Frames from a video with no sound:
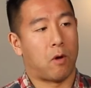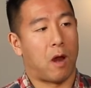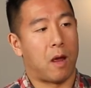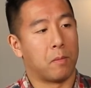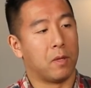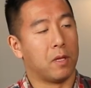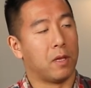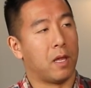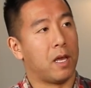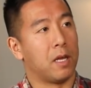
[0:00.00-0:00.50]

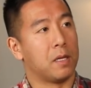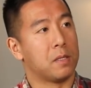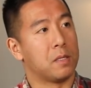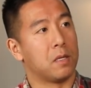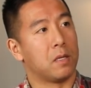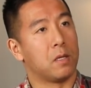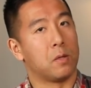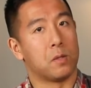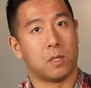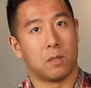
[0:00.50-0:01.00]
grab the legs
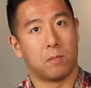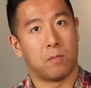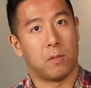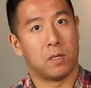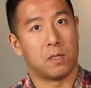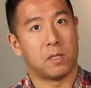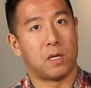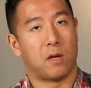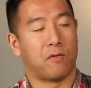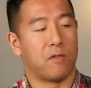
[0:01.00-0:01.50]
and use it
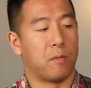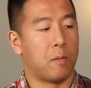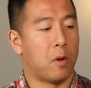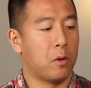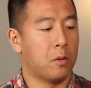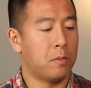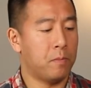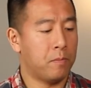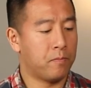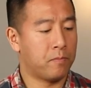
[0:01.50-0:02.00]
in selfie
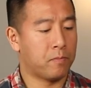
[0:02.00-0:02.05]
mode.